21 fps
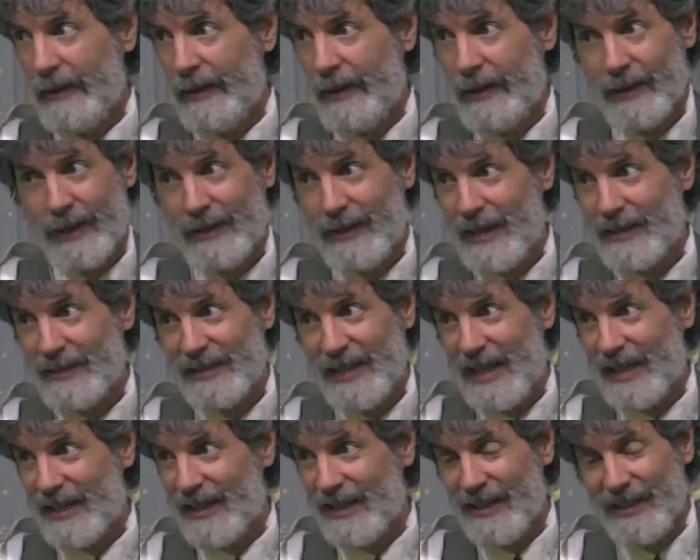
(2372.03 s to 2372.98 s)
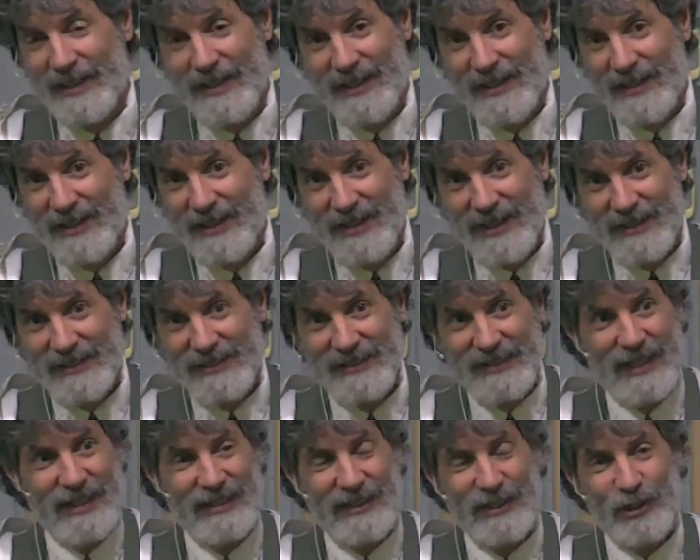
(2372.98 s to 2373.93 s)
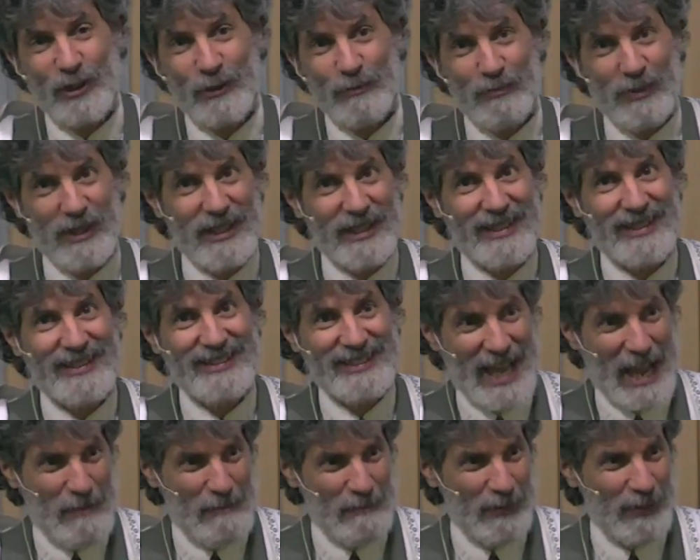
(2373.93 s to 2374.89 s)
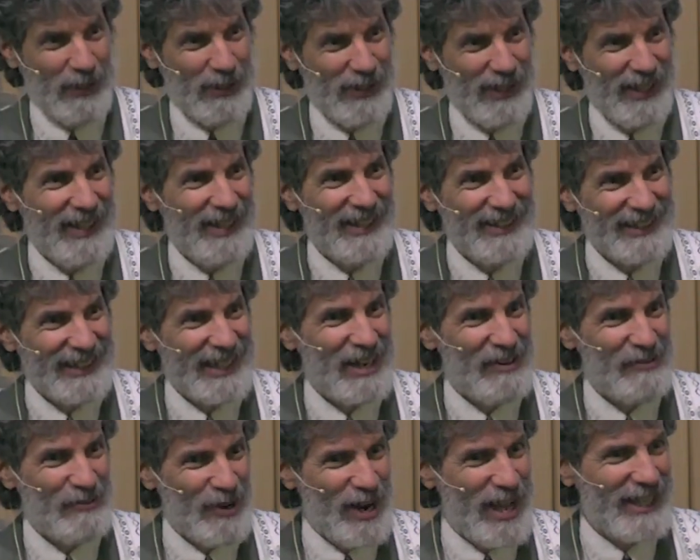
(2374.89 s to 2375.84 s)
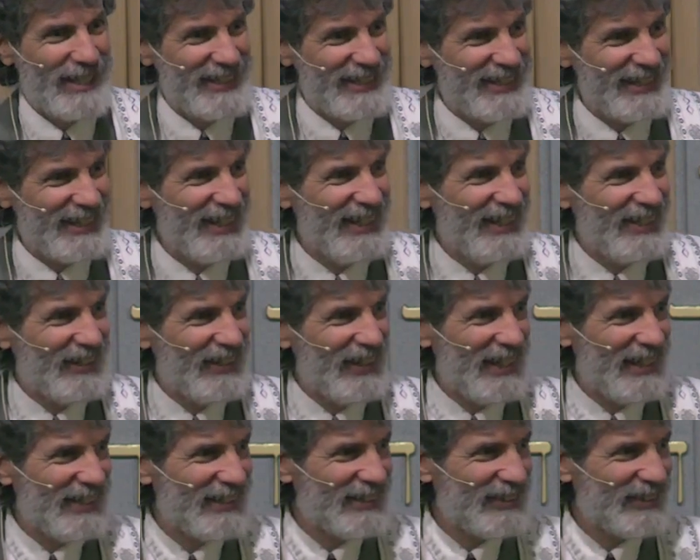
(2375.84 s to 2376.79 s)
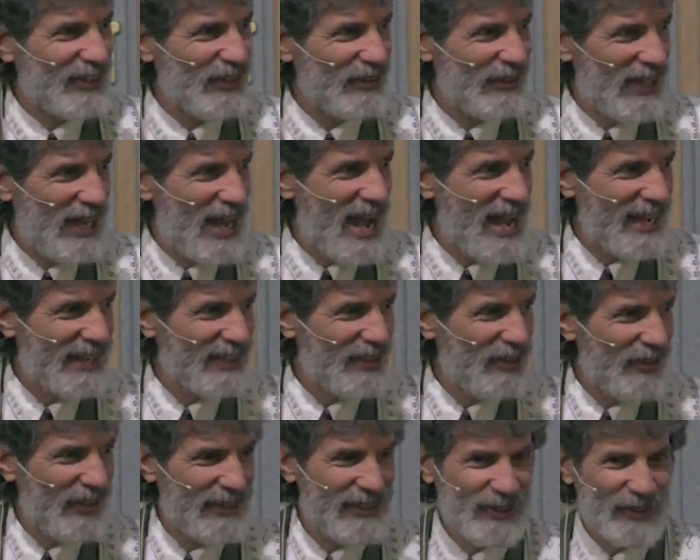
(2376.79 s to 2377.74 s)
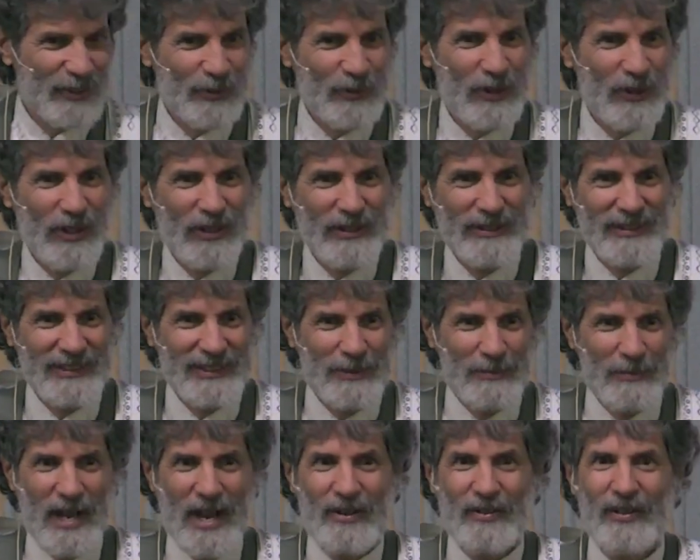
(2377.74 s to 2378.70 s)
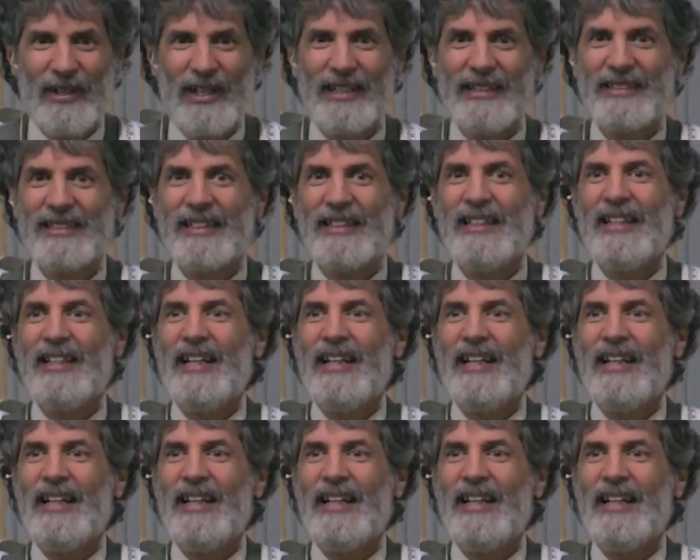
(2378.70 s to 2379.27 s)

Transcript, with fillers: And again, that's not a that's not this shouldn't be an example to get rich. Right? You just go lie and go into the world and you come out rich.